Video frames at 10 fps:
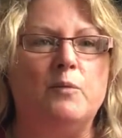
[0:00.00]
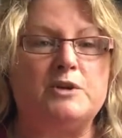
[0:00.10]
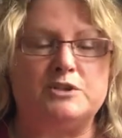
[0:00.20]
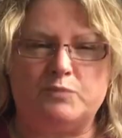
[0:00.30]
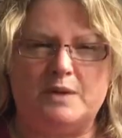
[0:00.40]

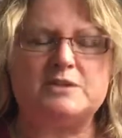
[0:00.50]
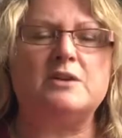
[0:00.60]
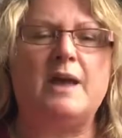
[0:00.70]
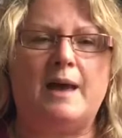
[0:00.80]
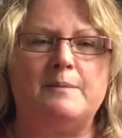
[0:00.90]
which is what's
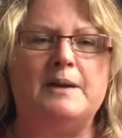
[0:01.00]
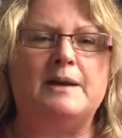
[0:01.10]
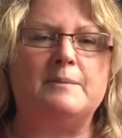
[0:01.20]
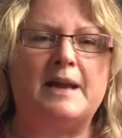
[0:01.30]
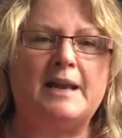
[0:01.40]
happening
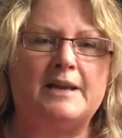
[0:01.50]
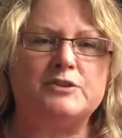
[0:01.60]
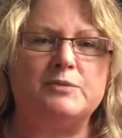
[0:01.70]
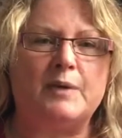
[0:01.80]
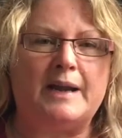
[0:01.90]
in my
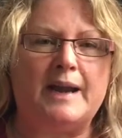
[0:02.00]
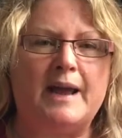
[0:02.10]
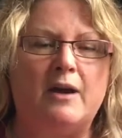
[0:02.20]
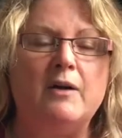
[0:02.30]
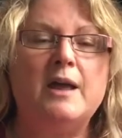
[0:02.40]
classroom right
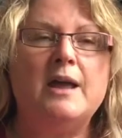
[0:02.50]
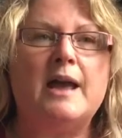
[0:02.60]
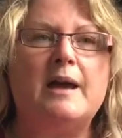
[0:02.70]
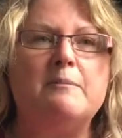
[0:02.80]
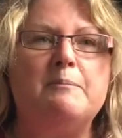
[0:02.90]
now,
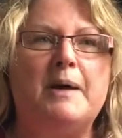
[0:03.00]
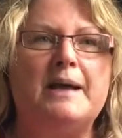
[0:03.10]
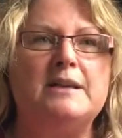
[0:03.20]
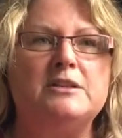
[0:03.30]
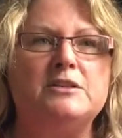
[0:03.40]

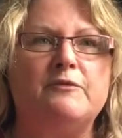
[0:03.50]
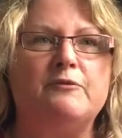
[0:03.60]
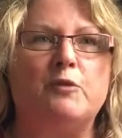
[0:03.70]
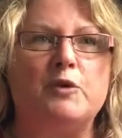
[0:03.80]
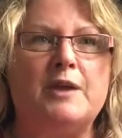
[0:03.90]
but
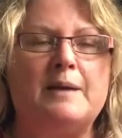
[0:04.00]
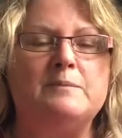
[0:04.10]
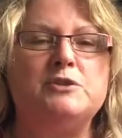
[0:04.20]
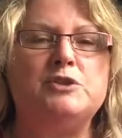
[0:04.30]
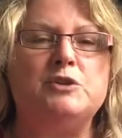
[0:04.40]
for
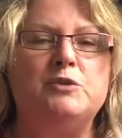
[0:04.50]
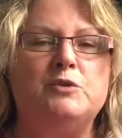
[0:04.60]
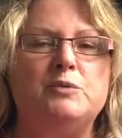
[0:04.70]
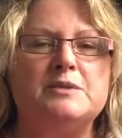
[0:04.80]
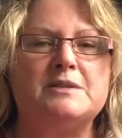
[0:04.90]
them
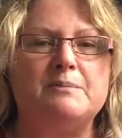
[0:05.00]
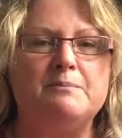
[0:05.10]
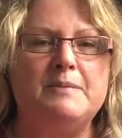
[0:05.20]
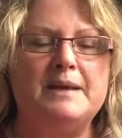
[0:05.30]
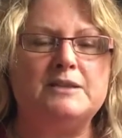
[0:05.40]
to
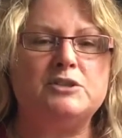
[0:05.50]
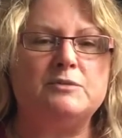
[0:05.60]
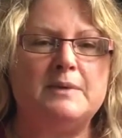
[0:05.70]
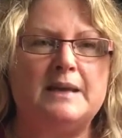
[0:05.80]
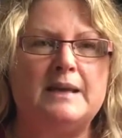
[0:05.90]
submit to
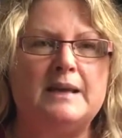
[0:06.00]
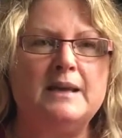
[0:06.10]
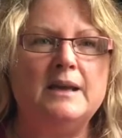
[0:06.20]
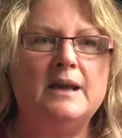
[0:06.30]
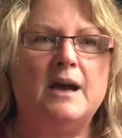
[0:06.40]
me
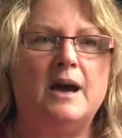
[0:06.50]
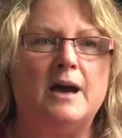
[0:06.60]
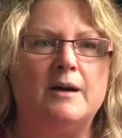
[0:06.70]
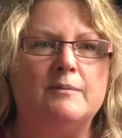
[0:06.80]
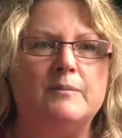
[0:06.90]

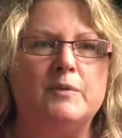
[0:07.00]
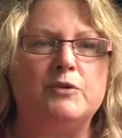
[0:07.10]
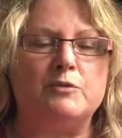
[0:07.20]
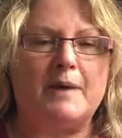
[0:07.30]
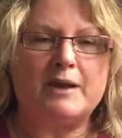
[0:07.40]

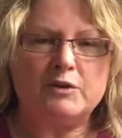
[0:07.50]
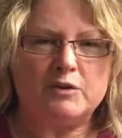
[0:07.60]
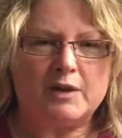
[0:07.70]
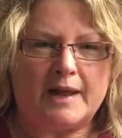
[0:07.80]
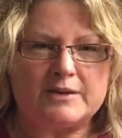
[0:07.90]
through my
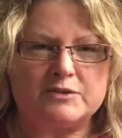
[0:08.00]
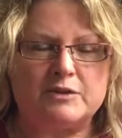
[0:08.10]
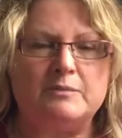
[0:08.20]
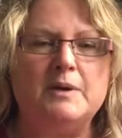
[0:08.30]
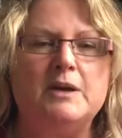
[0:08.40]
Google
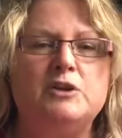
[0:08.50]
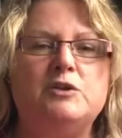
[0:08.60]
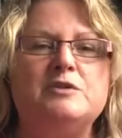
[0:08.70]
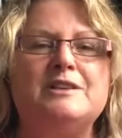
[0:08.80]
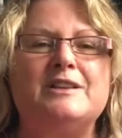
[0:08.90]
Classroom
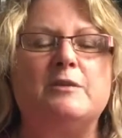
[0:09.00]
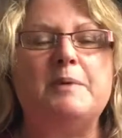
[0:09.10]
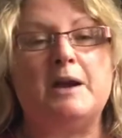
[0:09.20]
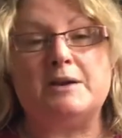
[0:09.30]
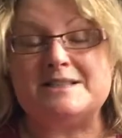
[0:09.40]
using their
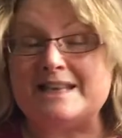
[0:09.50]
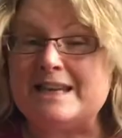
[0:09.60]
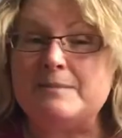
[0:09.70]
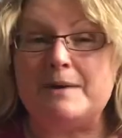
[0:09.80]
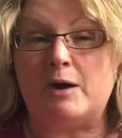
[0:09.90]
parents'
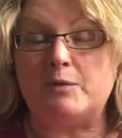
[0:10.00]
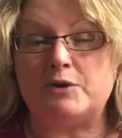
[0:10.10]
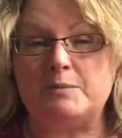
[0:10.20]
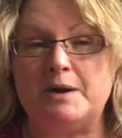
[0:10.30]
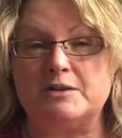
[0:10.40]
email with
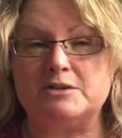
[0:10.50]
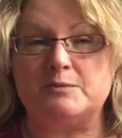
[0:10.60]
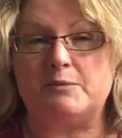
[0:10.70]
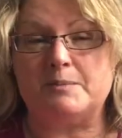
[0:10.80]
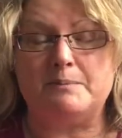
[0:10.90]
their parents'
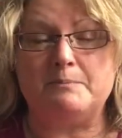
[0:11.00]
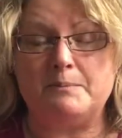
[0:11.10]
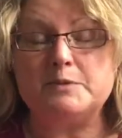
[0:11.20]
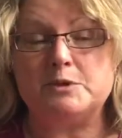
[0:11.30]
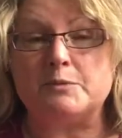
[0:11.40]

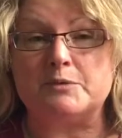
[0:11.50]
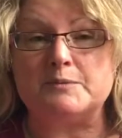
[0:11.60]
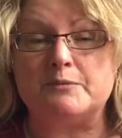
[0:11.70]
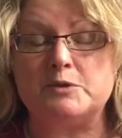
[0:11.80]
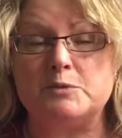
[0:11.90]

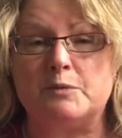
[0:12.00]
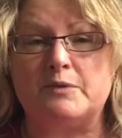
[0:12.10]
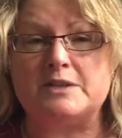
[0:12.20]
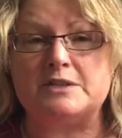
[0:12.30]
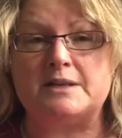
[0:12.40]

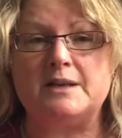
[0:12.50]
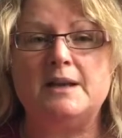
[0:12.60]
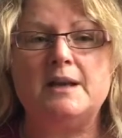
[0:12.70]
supervision.